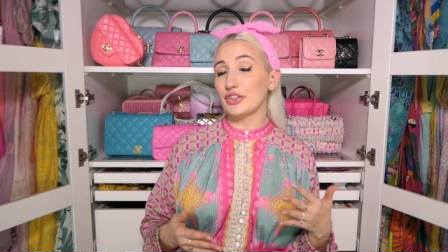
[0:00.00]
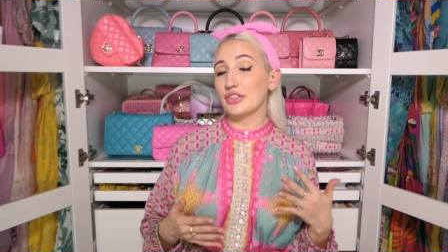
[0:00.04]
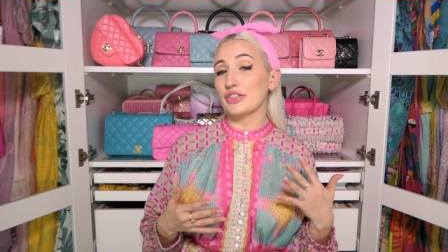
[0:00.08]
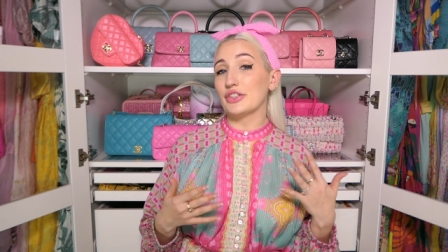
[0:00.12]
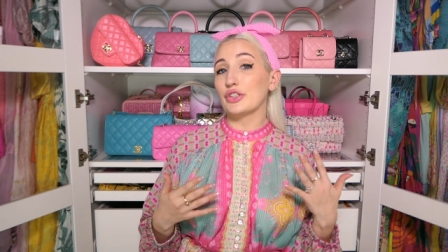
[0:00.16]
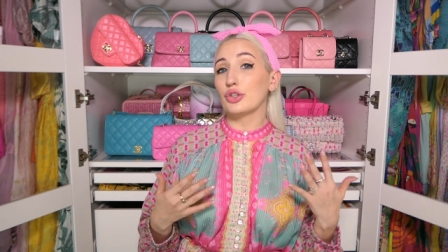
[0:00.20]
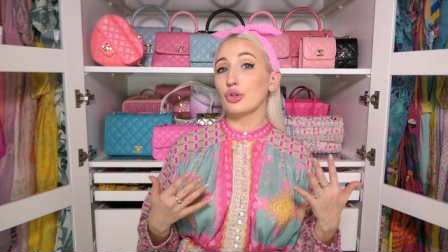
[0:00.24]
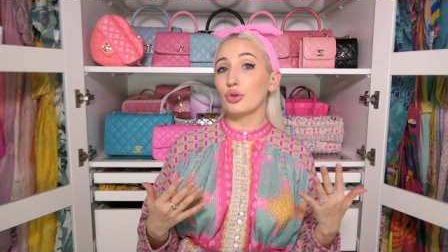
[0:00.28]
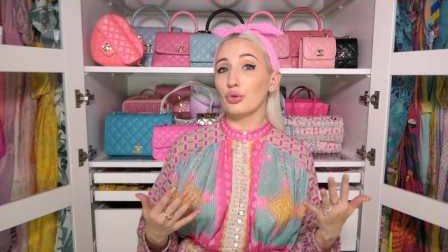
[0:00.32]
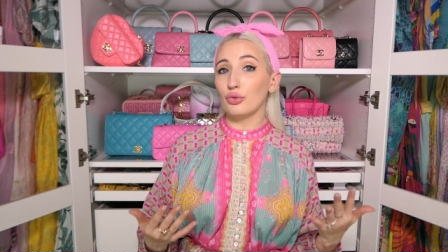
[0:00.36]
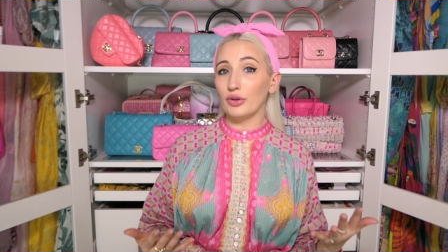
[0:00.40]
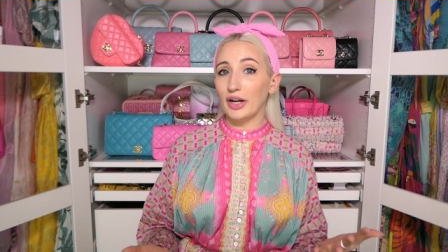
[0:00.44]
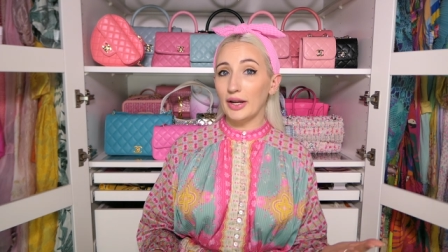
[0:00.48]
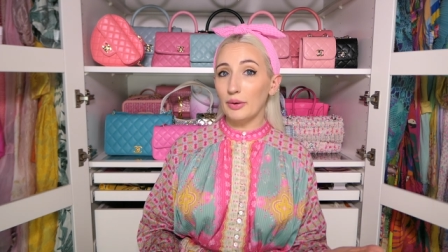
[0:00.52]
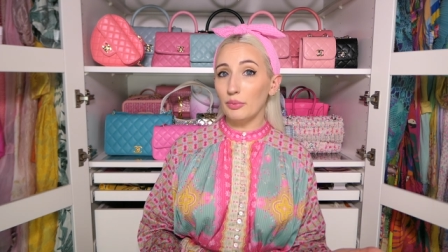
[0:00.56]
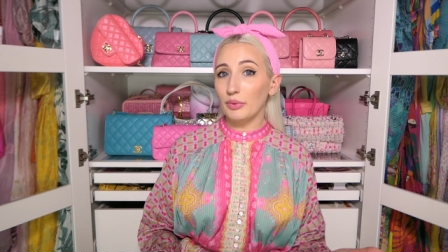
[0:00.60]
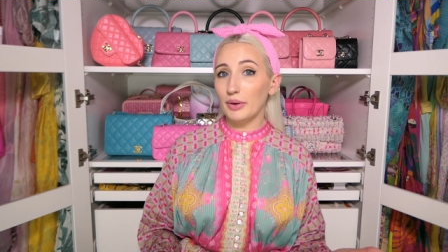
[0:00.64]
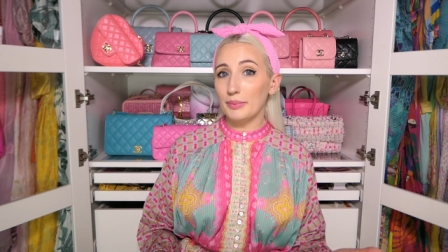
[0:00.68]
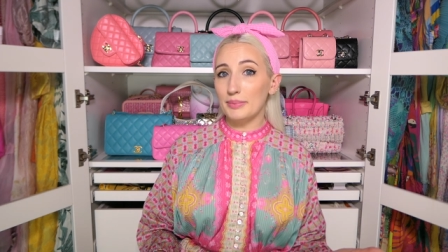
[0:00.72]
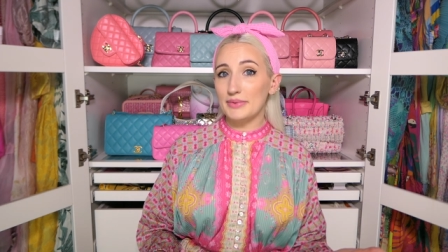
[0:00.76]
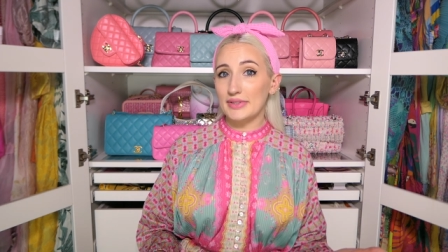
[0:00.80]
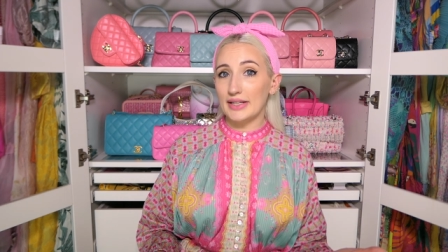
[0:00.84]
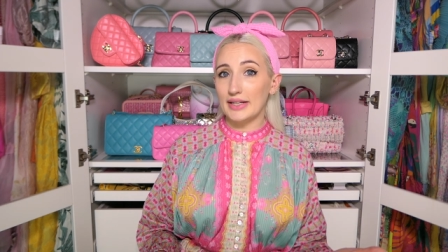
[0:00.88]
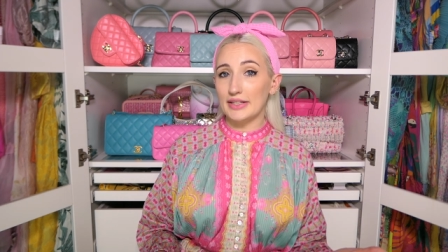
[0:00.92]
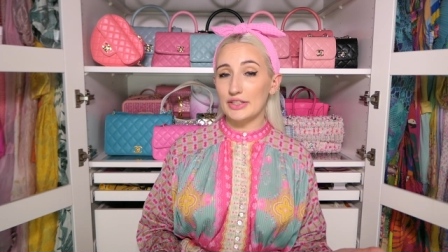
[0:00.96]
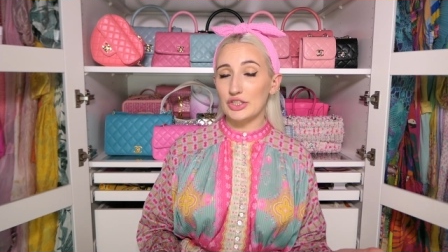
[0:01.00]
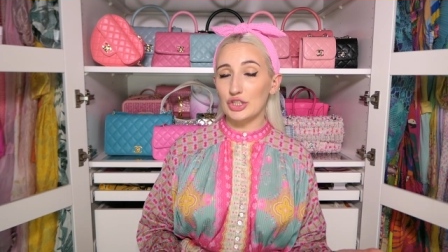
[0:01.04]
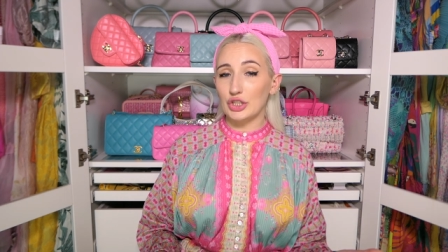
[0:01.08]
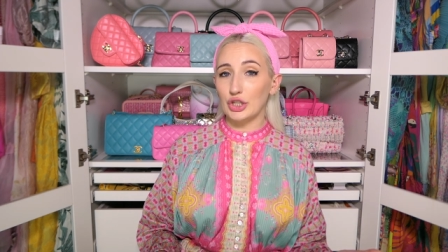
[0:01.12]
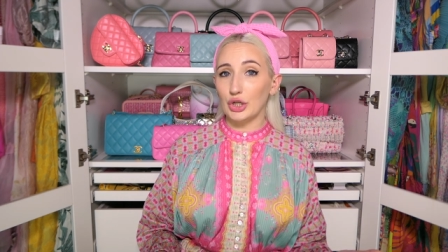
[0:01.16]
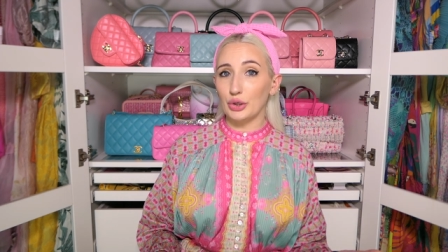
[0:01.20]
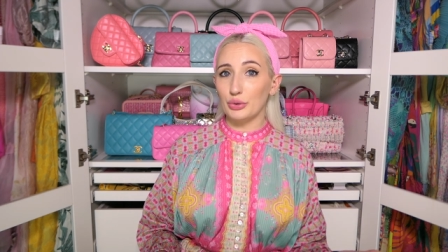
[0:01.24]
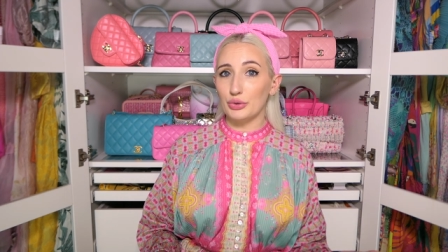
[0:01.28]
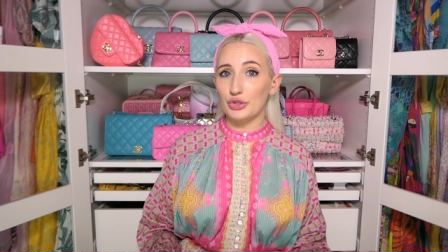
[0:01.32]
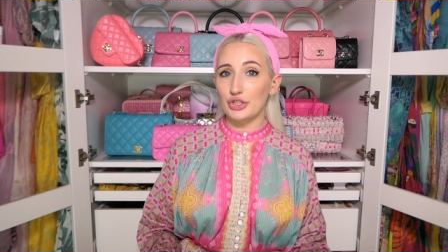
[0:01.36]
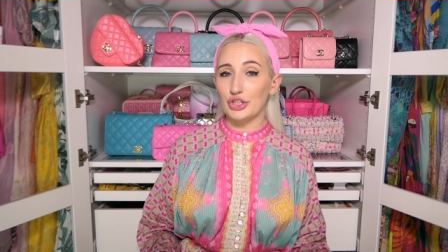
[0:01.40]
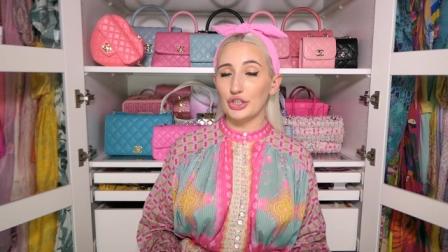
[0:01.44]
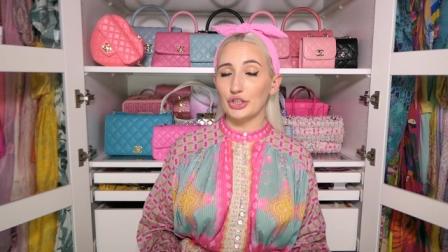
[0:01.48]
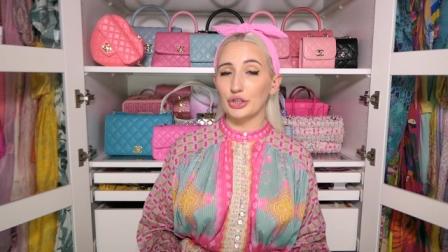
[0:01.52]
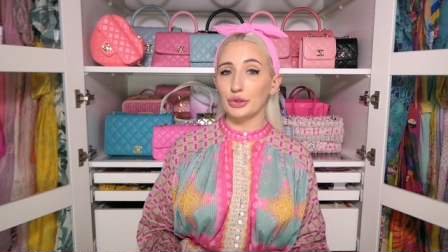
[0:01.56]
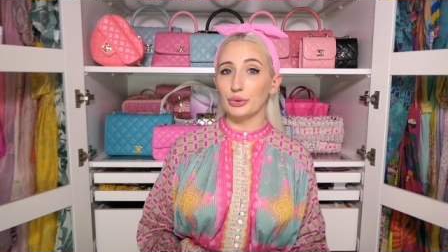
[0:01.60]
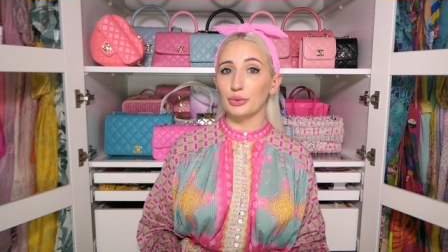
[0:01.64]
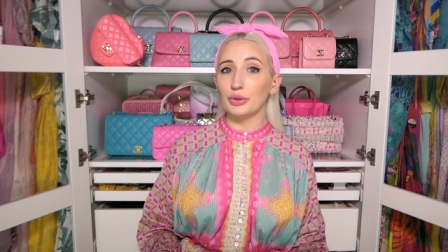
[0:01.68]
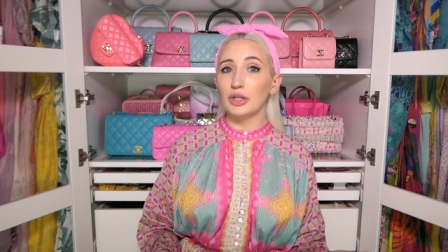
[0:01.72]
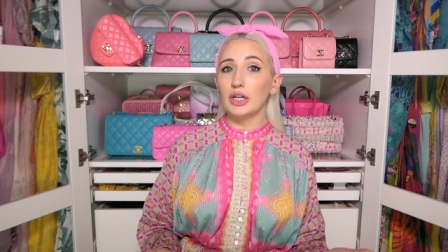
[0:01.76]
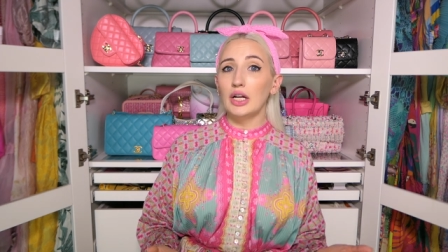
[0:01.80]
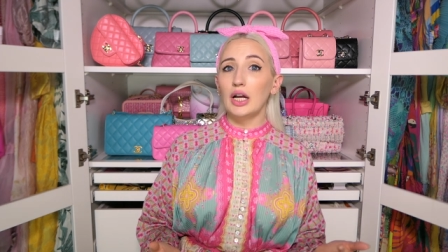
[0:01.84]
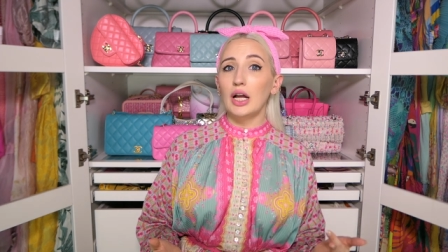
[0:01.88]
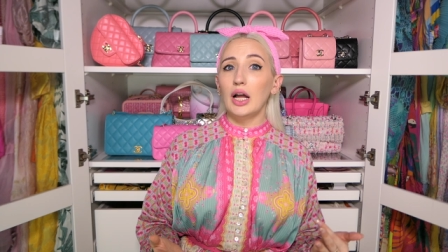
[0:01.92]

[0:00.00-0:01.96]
it's a great website to go to.